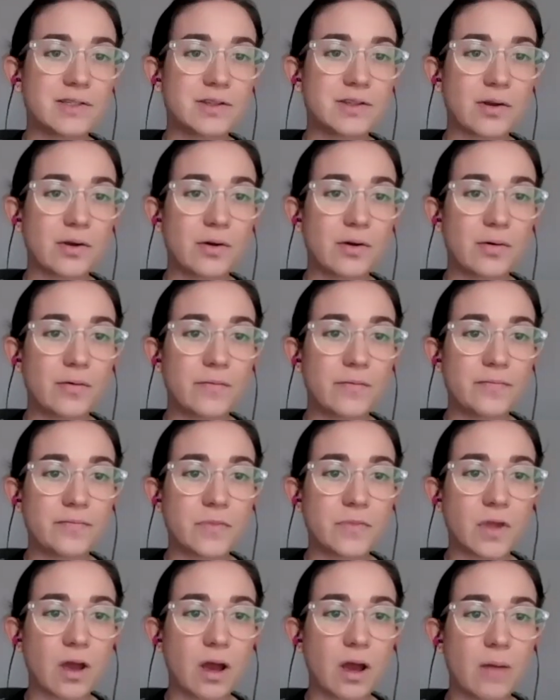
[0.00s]
so
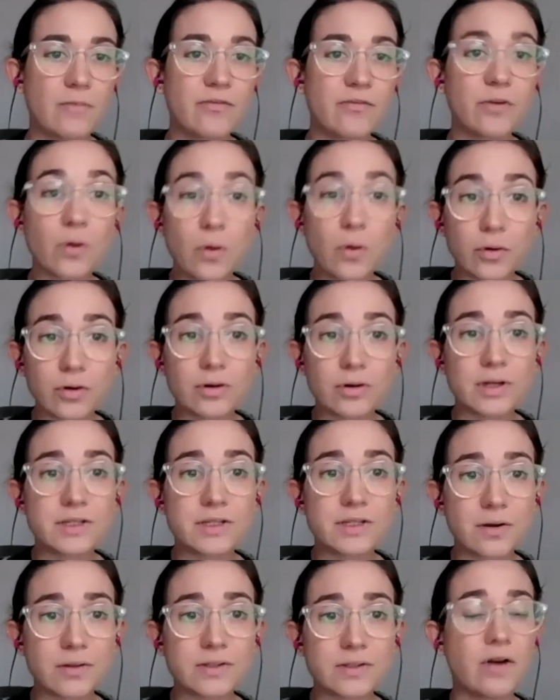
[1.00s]
for older
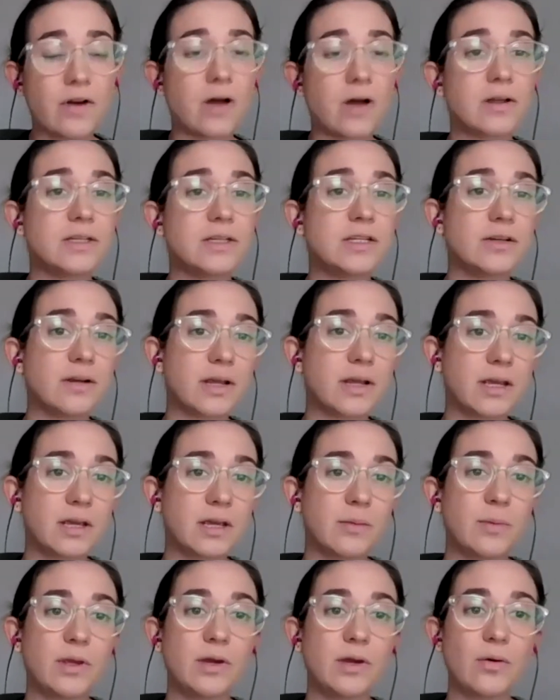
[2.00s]
adults, volunteering
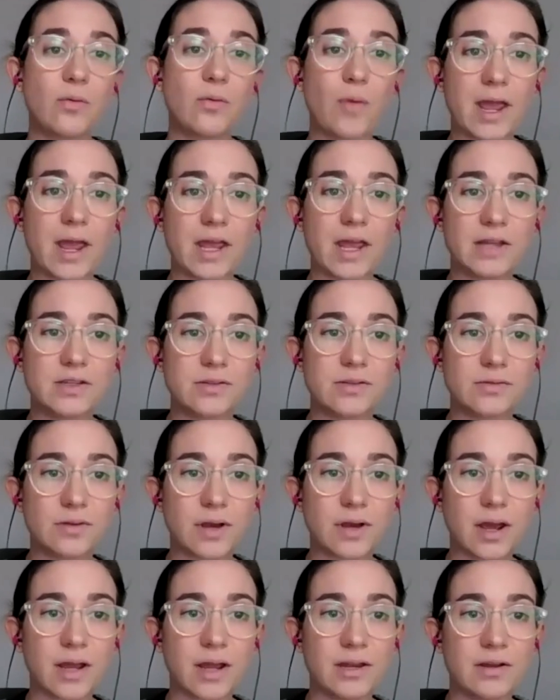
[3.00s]
can be a way to
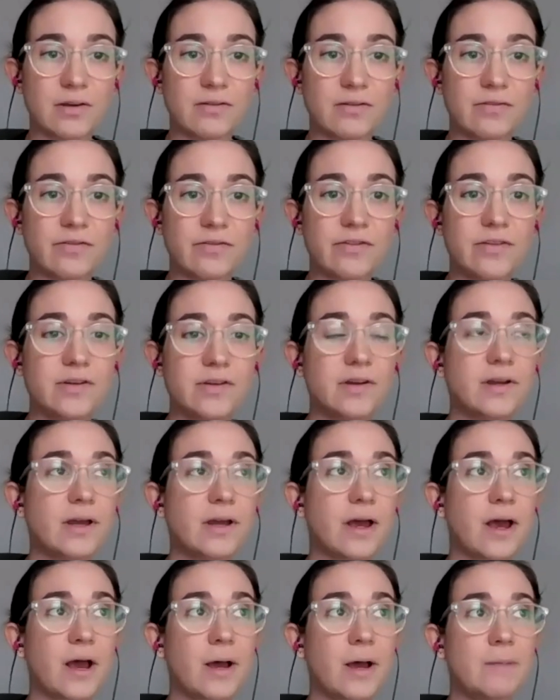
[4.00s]
kind of
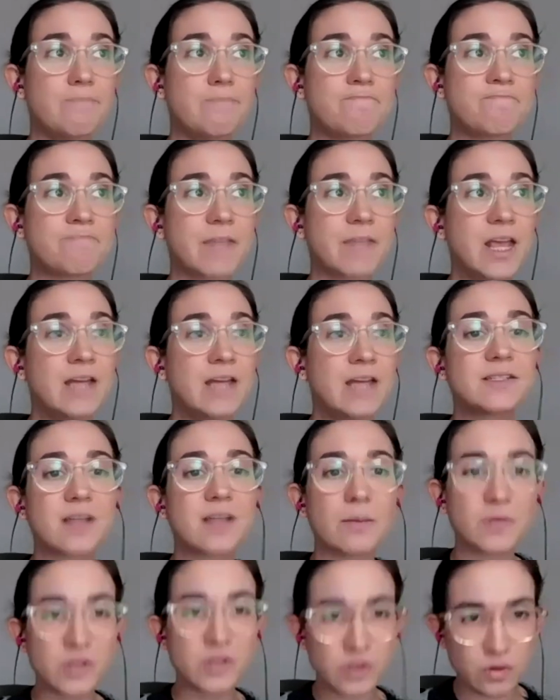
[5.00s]

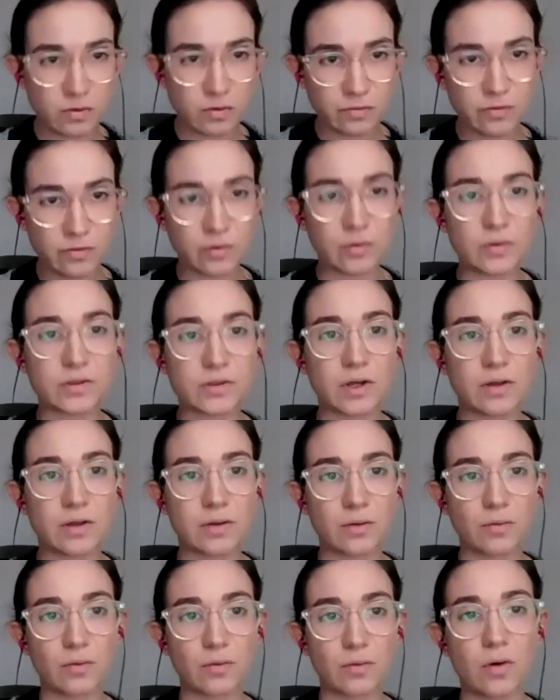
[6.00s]
substitute for those
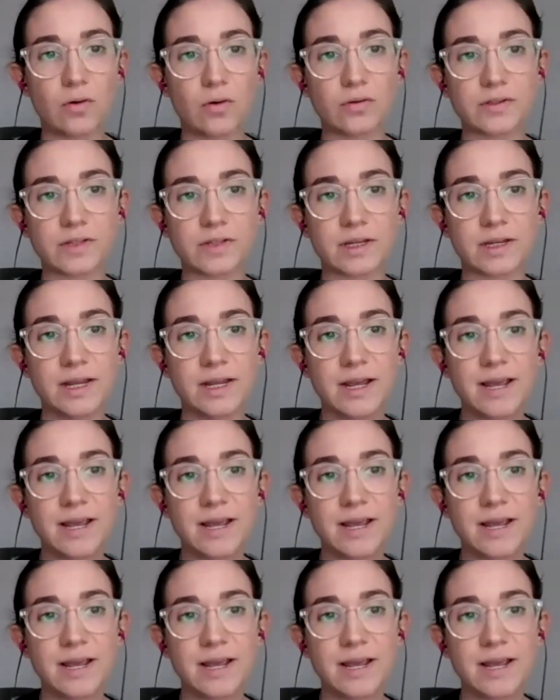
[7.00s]
other roles and